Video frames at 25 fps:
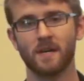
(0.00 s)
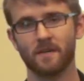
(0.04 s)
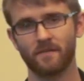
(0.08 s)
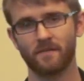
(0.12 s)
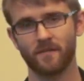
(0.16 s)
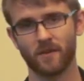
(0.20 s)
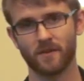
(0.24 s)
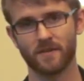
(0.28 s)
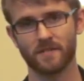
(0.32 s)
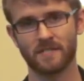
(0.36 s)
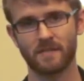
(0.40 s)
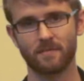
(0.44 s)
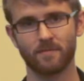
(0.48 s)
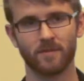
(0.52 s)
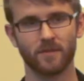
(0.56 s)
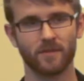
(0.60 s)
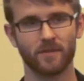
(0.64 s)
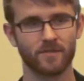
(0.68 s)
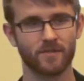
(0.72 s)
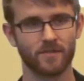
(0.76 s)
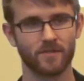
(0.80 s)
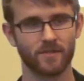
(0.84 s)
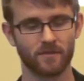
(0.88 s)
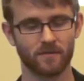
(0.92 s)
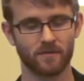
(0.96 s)
Very similar
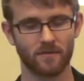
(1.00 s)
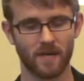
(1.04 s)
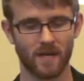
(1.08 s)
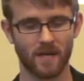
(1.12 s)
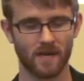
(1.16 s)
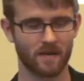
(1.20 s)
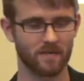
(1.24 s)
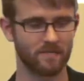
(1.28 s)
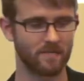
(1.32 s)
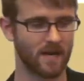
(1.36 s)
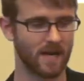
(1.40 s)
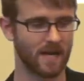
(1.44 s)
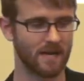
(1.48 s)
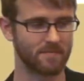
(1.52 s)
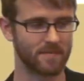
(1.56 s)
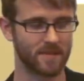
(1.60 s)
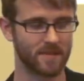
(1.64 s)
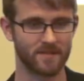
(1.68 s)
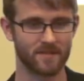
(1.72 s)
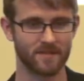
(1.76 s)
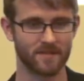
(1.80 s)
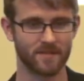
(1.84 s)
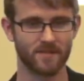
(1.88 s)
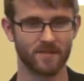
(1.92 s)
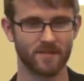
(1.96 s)
to
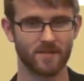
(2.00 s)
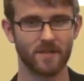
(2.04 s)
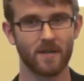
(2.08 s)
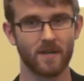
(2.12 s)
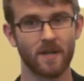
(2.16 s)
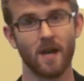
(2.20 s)
iMessage.